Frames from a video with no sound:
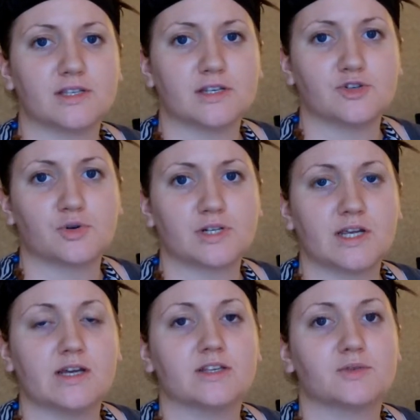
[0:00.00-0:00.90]
seed
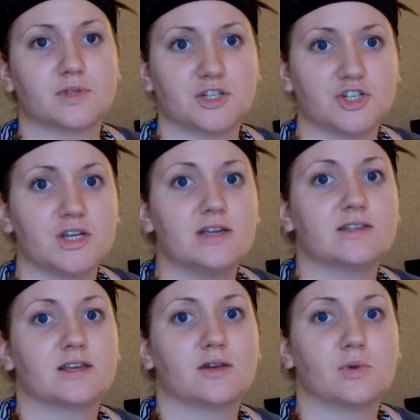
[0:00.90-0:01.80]
tortillas with the
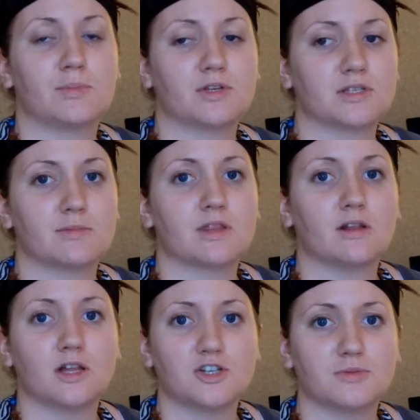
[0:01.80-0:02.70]
cheese, and we put some of the
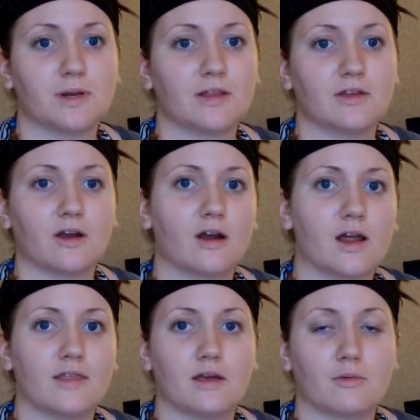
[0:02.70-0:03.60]
lunch meat in there,
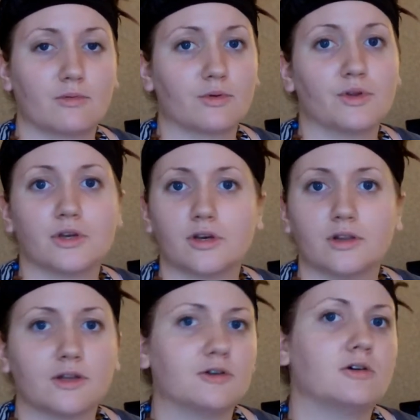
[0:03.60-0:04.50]
and they were really
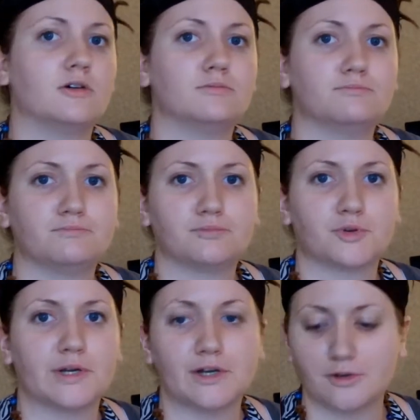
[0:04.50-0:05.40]
good little
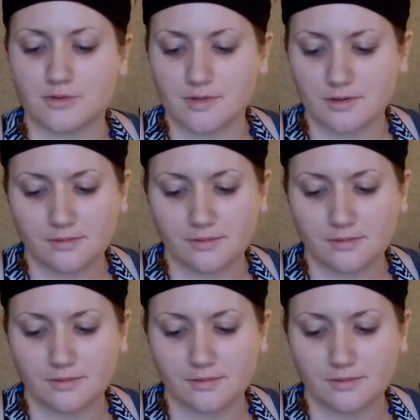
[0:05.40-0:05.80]
burritos.